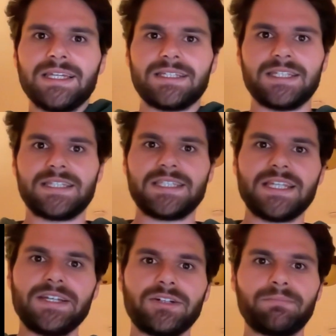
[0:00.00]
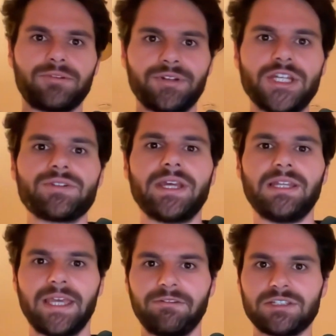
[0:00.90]
To steer pre-trained
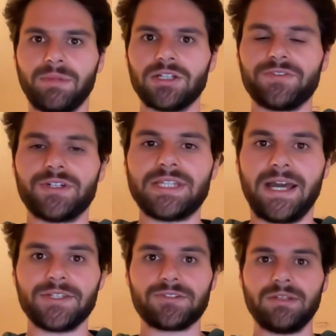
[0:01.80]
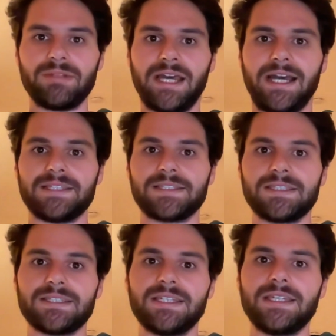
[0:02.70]
language models for downstream
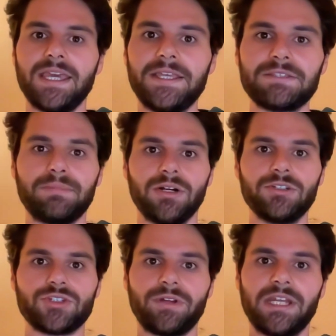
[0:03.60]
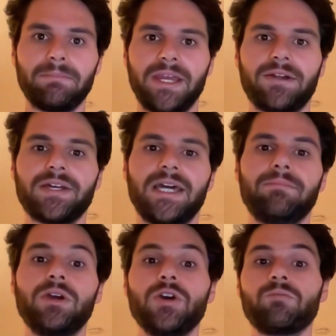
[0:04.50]
tasks, today's post-training
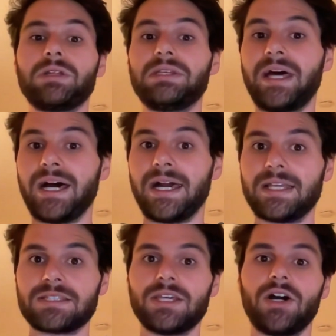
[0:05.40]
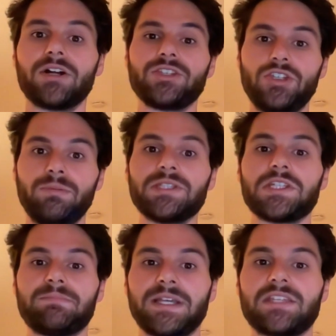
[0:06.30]
paradigm relies on humans
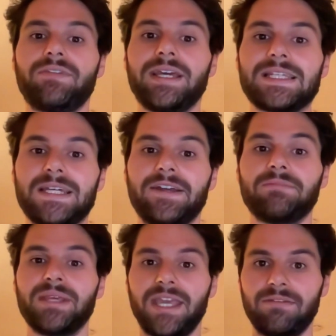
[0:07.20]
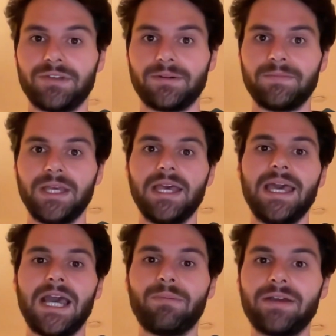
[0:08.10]
to specify desired behavior.
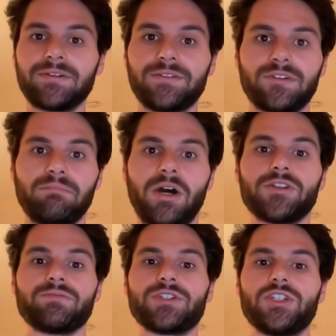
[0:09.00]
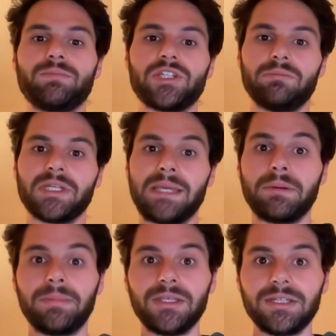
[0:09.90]
However, for models with superhuman
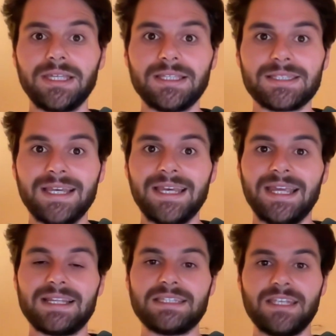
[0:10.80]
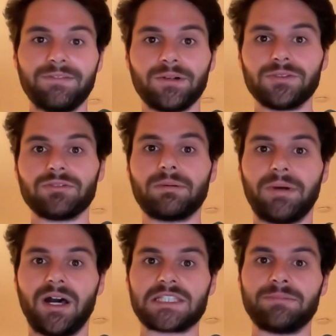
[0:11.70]
capabilities, it's difficult or
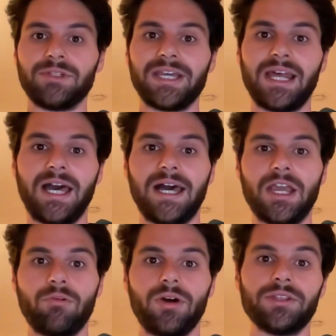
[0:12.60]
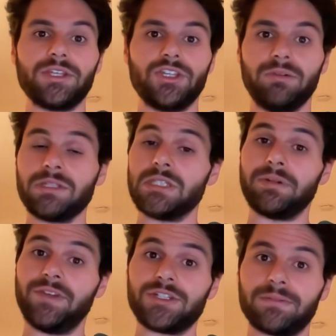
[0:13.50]
impossible to get high-quality human
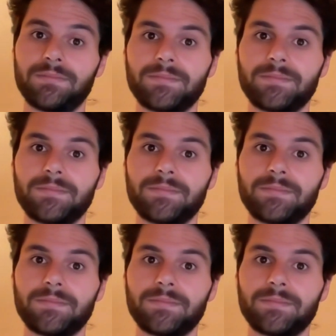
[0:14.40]
supervision.